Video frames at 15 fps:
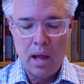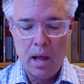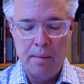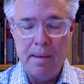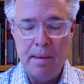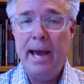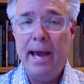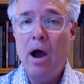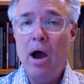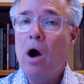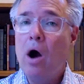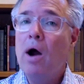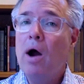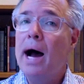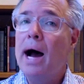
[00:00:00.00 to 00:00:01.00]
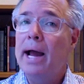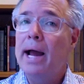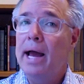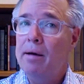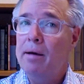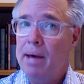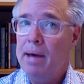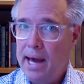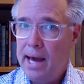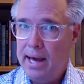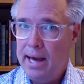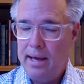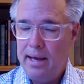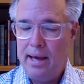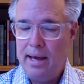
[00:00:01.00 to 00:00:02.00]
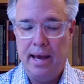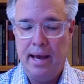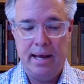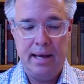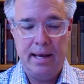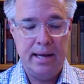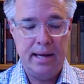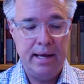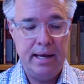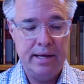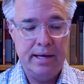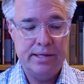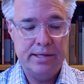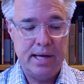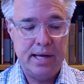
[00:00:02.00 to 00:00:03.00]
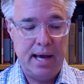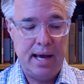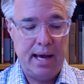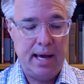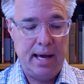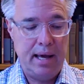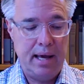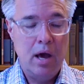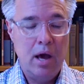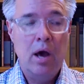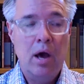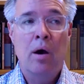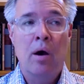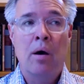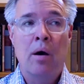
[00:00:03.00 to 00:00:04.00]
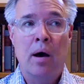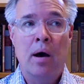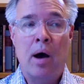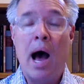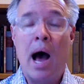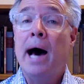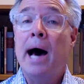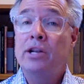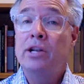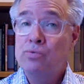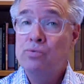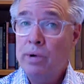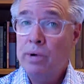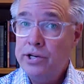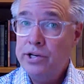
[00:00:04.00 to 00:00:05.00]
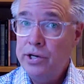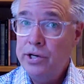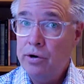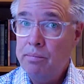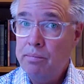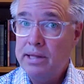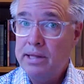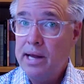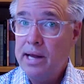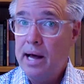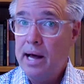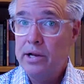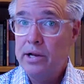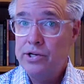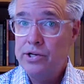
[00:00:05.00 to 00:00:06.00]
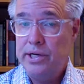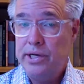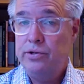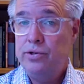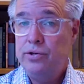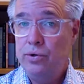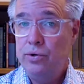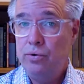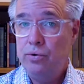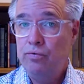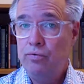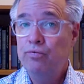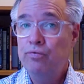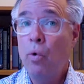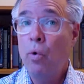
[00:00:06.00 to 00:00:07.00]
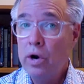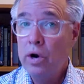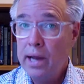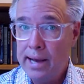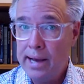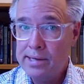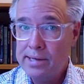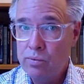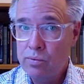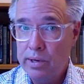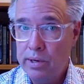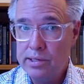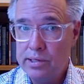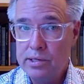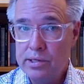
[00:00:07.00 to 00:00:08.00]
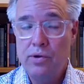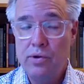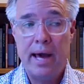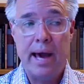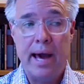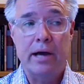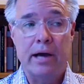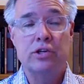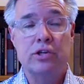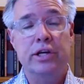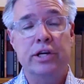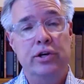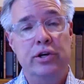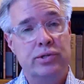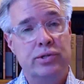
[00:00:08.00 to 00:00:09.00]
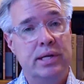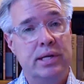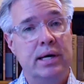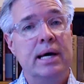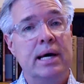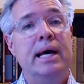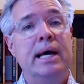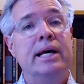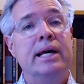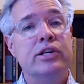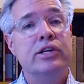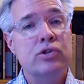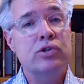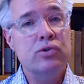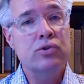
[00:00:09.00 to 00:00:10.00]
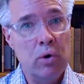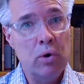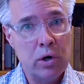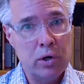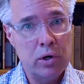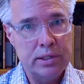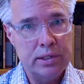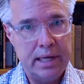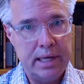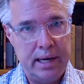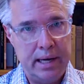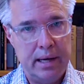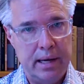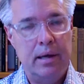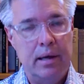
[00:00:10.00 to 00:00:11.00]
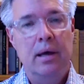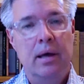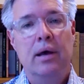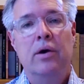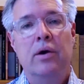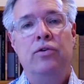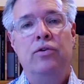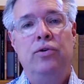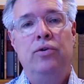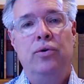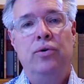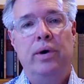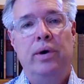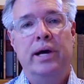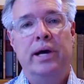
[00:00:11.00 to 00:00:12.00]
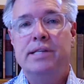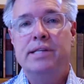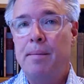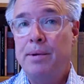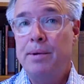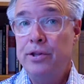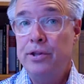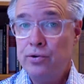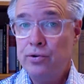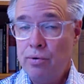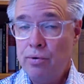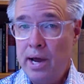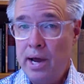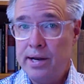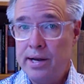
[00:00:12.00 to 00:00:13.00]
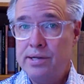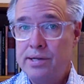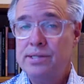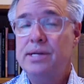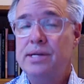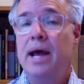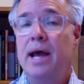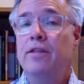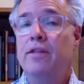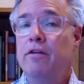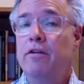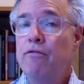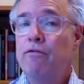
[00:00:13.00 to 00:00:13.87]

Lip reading: ARIMA, and it is a odds ratio methodology to forecast risk. So they actually use the historical data to examine the trends and then